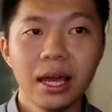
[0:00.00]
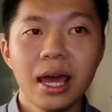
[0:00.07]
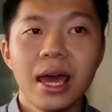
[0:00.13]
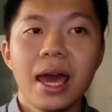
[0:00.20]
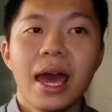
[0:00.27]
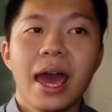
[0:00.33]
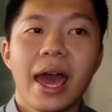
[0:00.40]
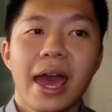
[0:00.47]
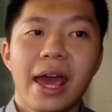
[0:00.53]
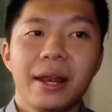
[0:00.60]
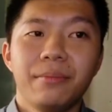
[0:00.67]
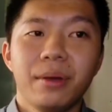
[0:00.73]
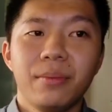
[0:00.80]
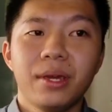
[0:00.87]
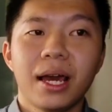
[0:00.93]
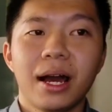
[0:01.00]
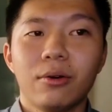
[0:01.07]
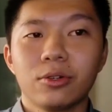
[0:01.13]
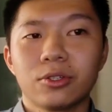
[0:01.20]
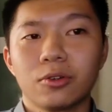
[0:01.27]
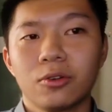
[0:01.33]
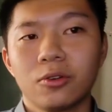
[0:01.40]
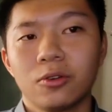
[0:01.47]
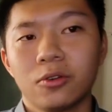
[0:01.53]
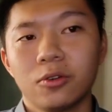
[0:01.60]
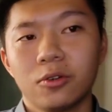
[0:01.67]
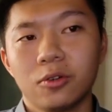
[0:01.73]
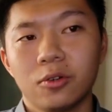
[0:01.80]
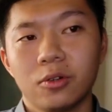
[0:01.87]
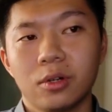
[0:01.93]
And maybe
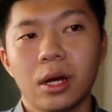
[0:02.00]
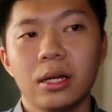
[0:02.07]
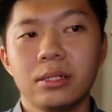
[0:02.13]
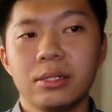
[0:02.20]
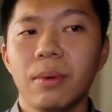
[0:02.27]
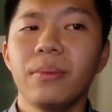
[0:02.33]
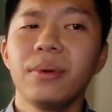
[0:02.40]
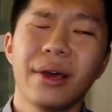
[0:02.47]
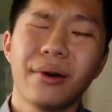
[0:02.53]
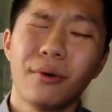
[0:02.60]
they